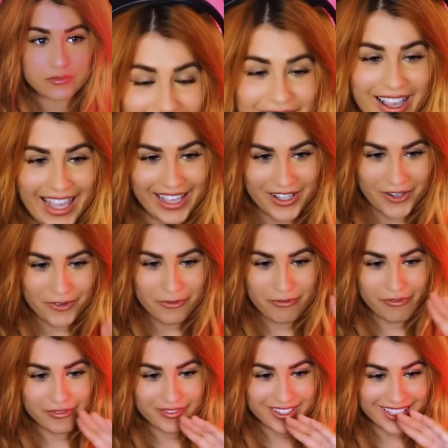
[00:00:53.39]
Okay,
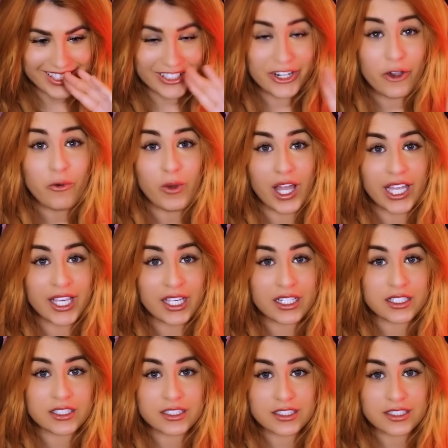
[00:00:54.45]
you know what?
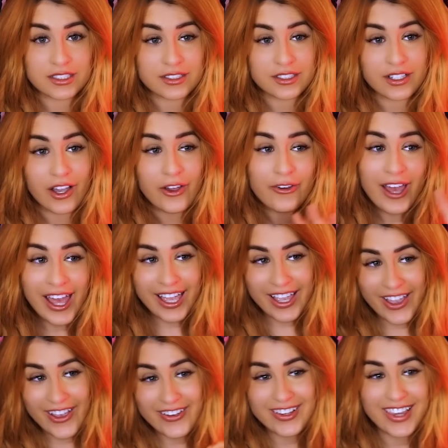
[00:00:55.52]

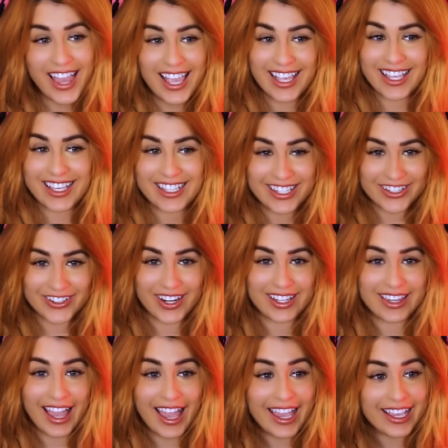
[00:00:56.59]
Ohayo, hearing
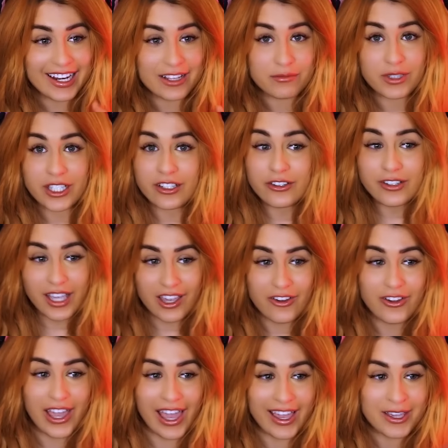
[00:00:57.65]
that, I'm like,
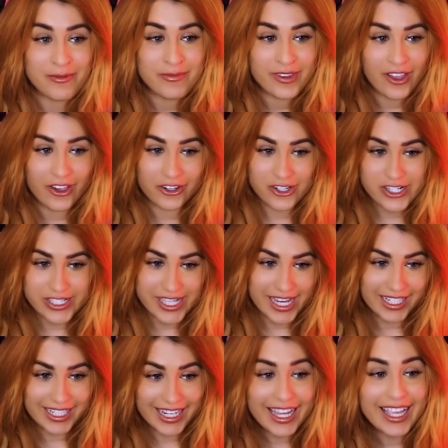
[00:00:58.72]
okay,
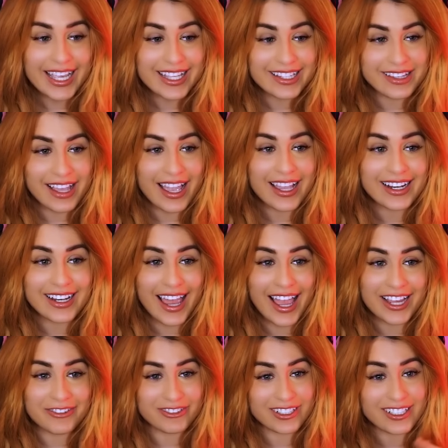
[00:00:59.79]
understanding it. And then
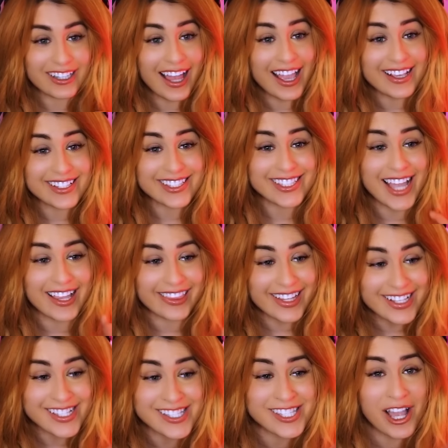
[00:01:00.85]
I realized that the
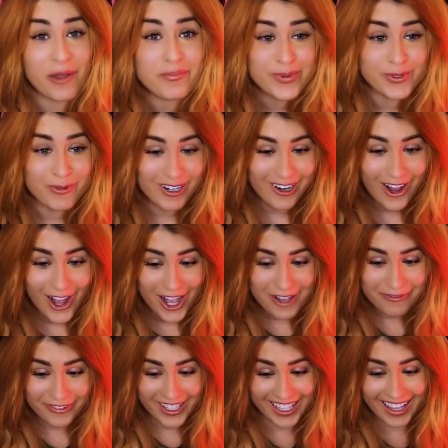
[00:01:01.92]
subs were
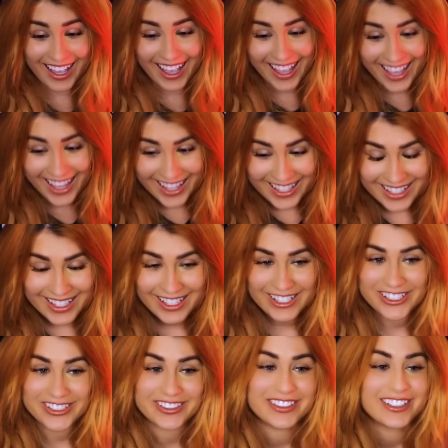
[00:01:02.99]
off.
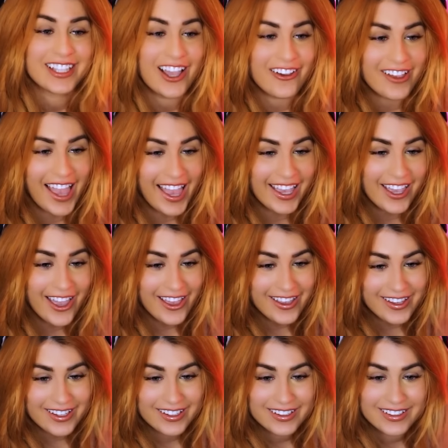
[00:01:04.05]
Ohayo.